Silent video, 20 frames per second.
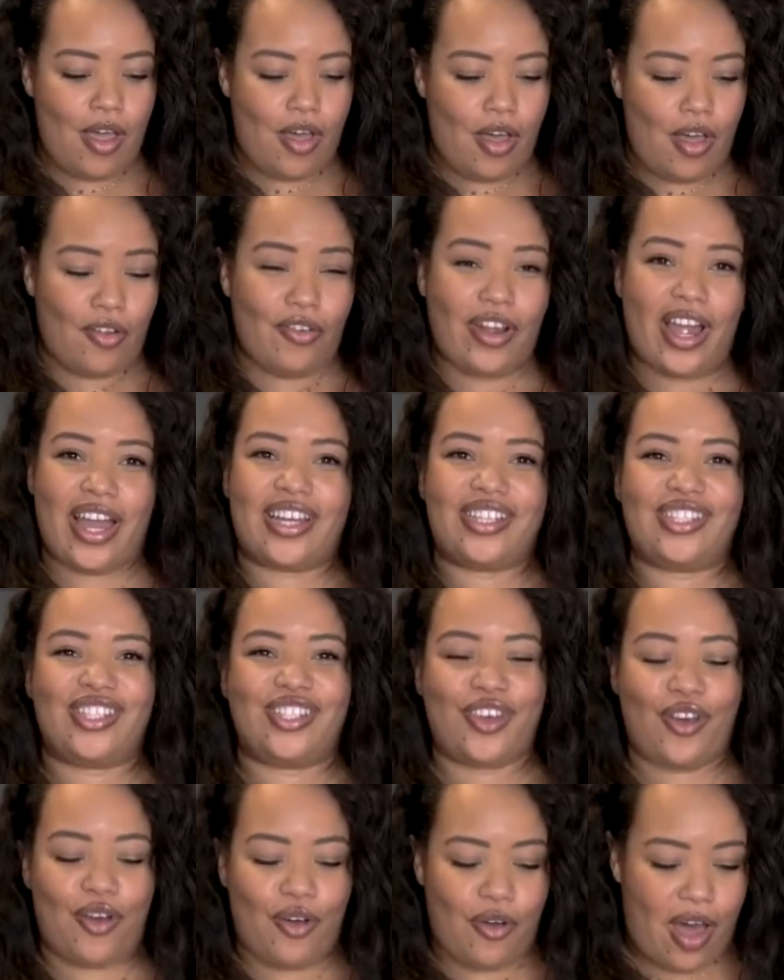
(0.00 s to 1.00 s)
All right,
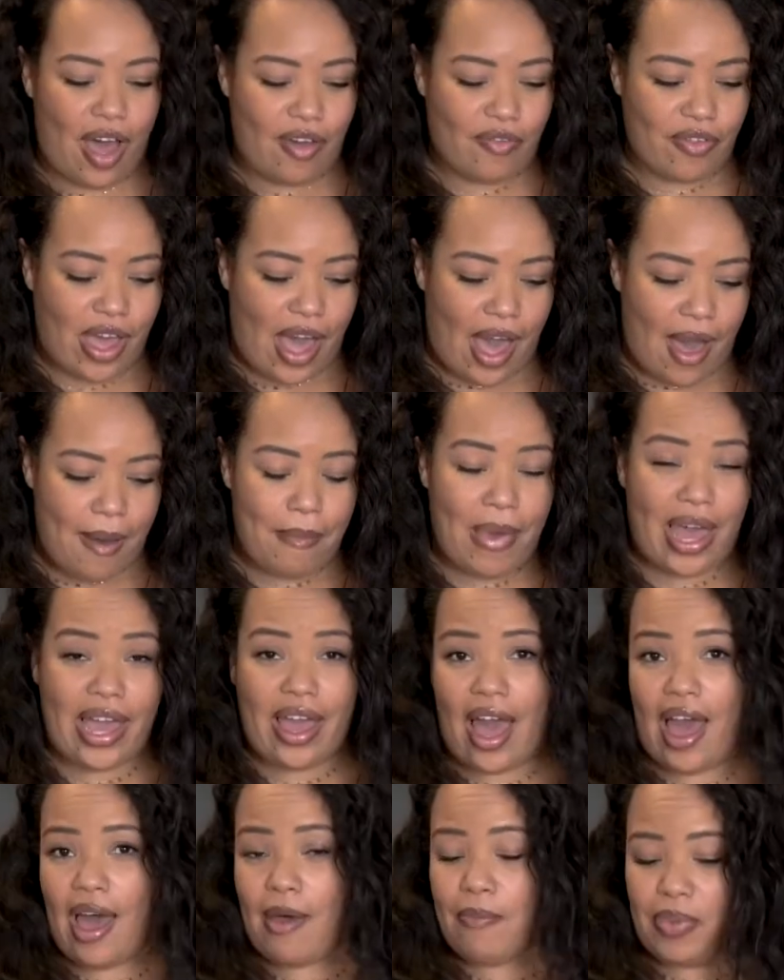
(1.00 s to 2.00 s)
so I've got my
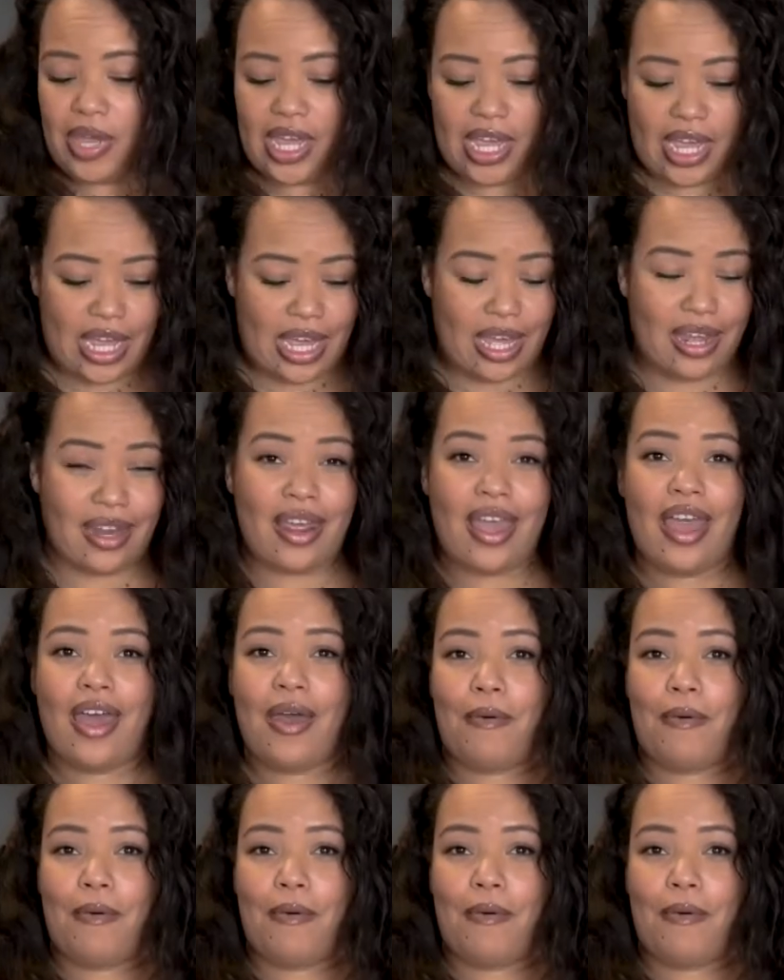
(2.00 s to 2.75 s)
hot pan.